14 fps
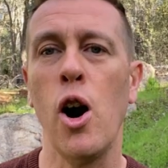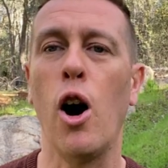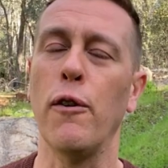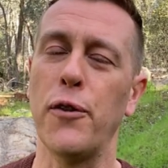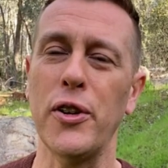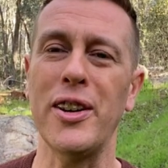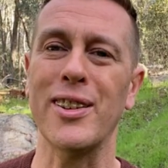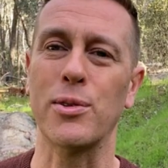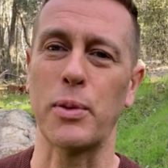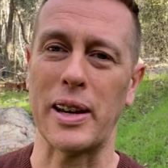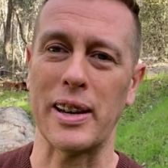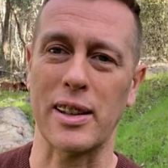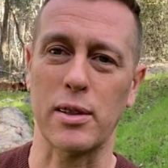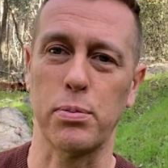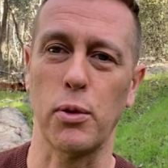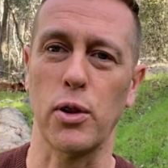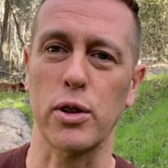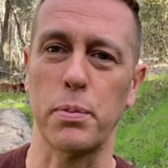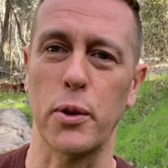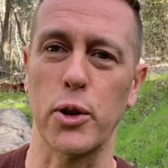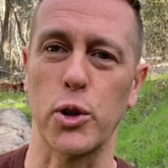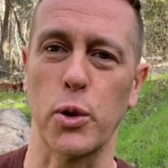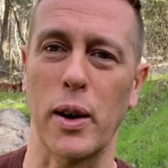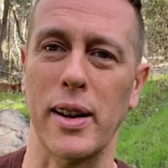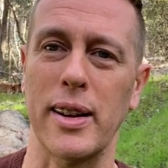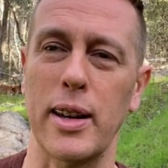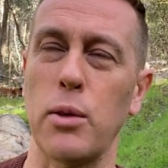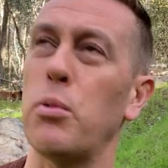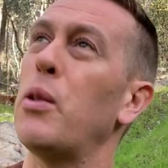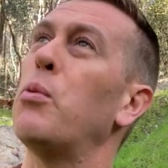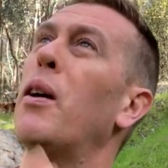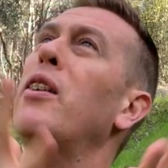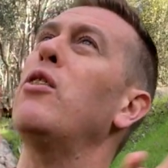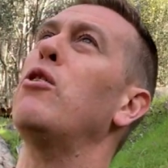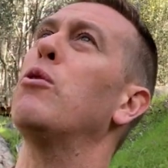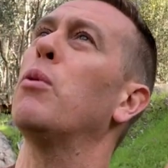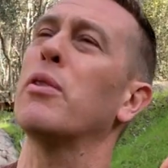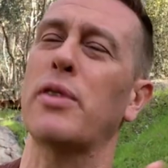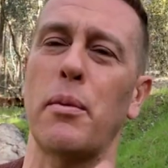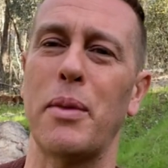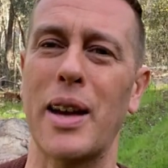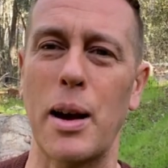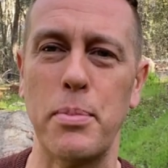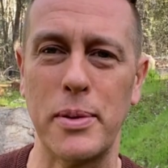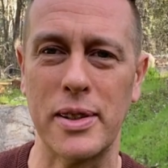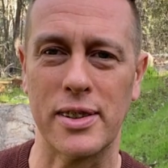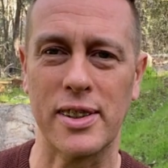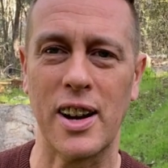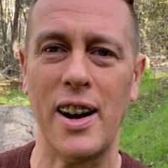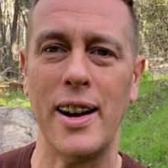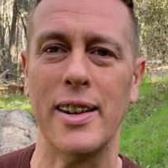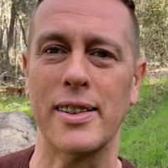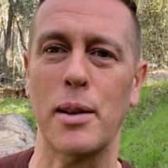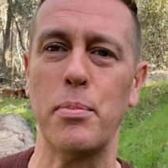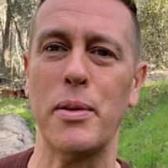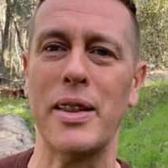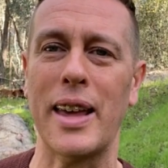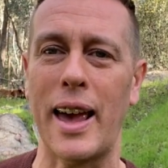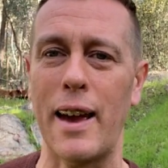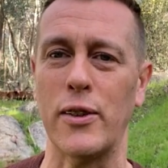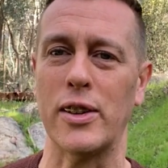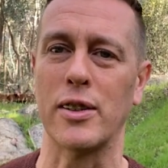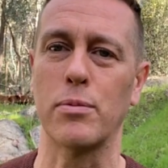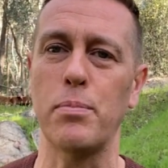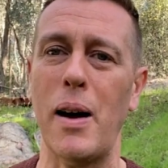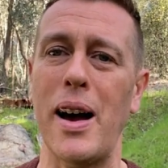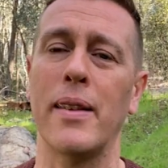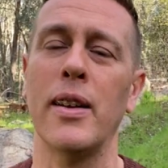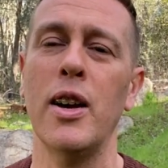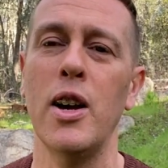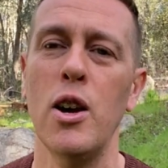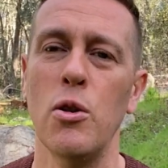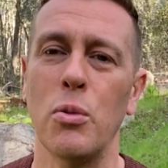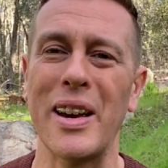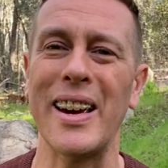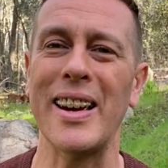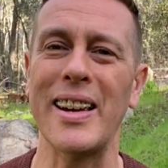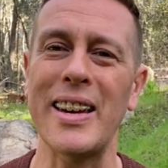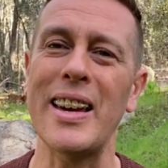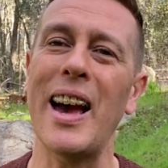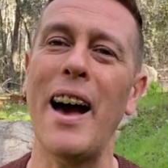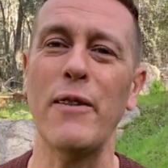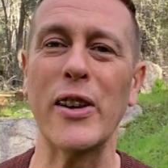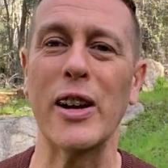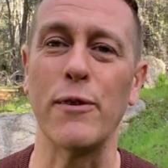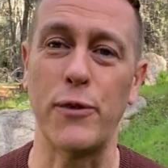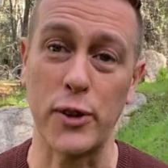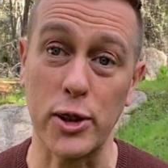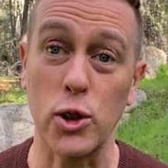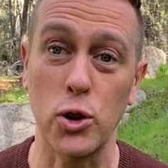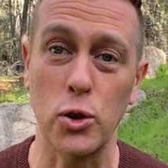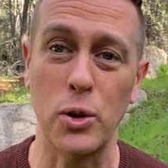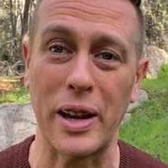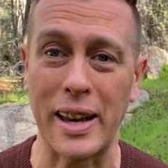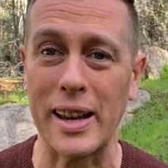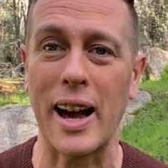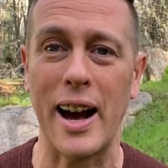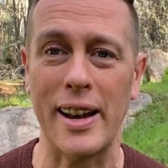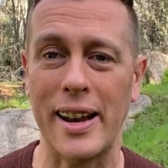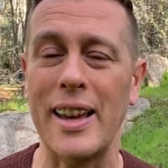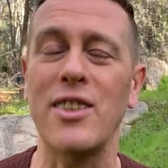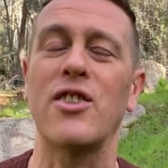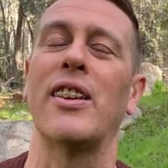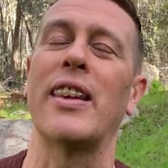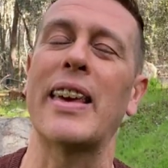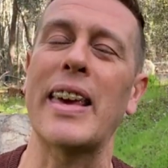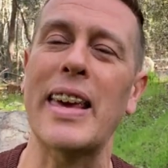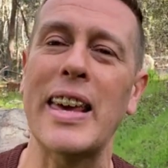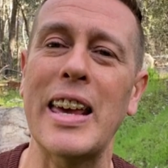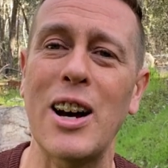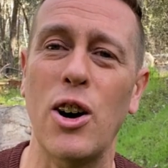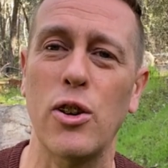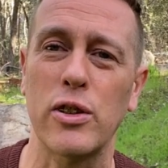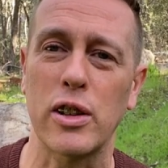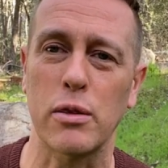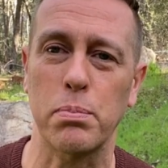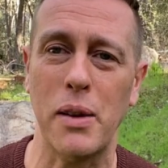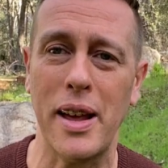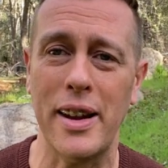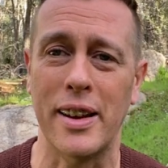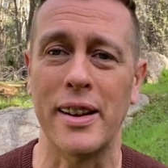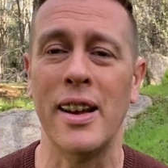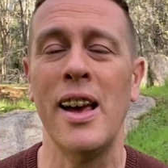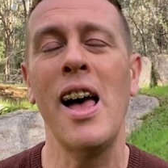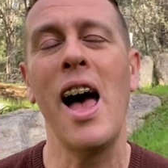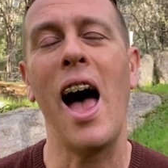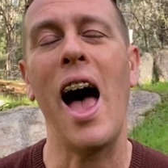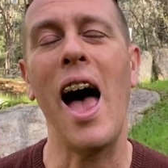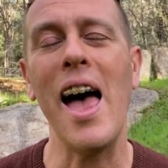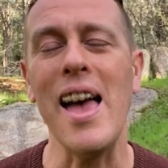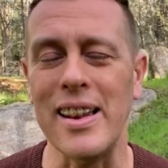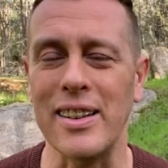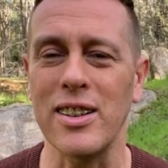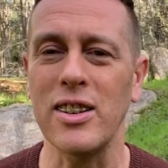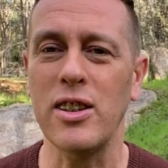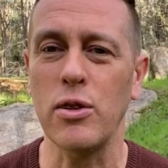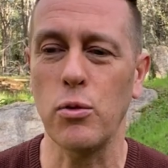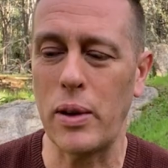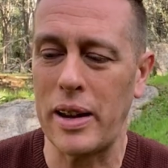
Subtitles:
Often as we explore spirituality, we wonder what's happening up in the skies, up in the heavens, but we are here having a physical incarnation here on this planet. And